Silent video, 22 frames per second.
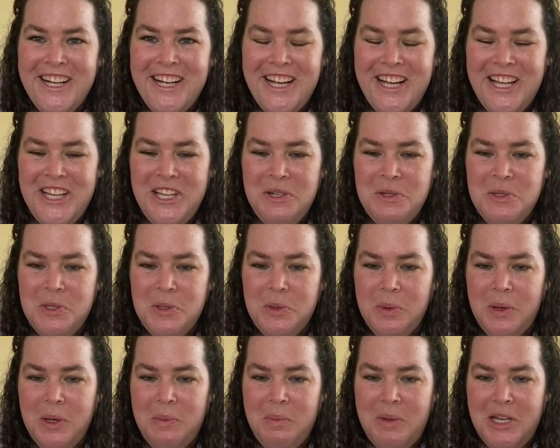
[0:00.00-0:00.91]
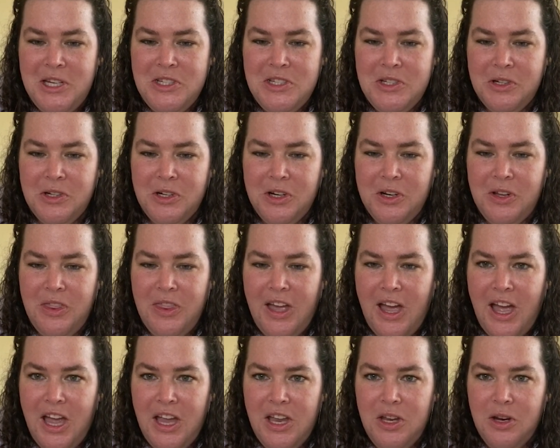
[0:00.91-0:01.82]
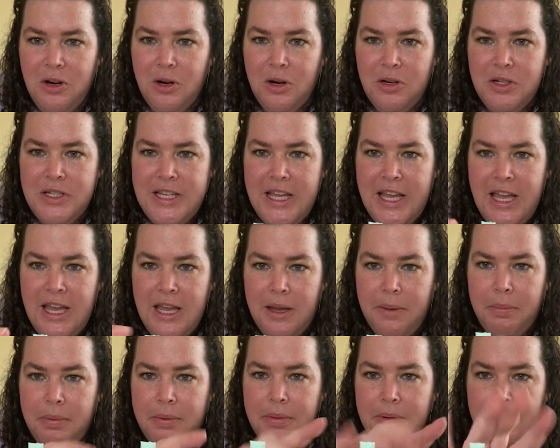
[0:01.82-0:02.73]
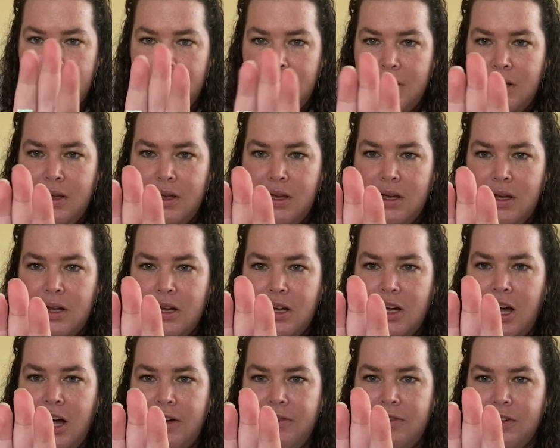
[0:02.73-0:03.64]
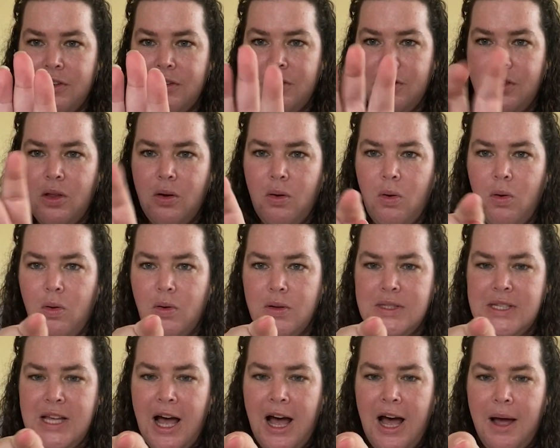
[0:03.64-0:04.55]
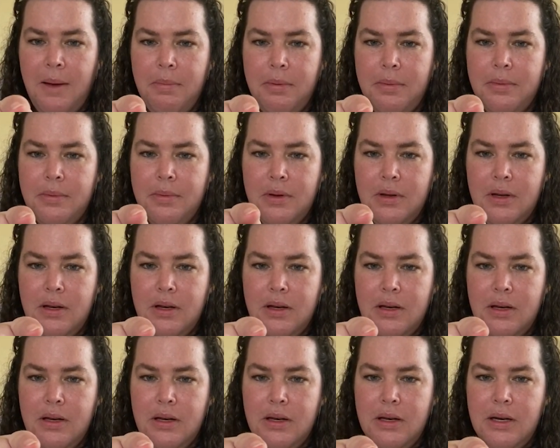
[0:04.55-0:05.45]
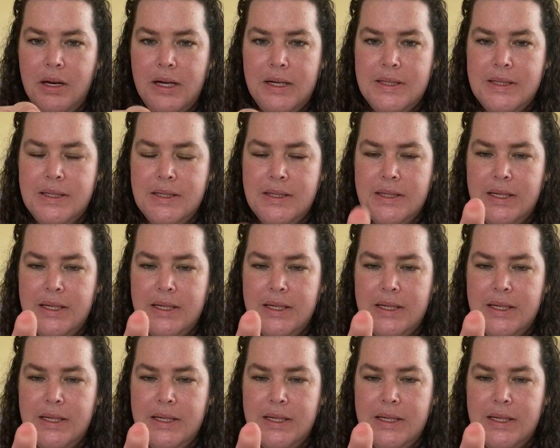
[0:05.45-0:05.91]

You do want to make sure that your tape covered the whole top nice and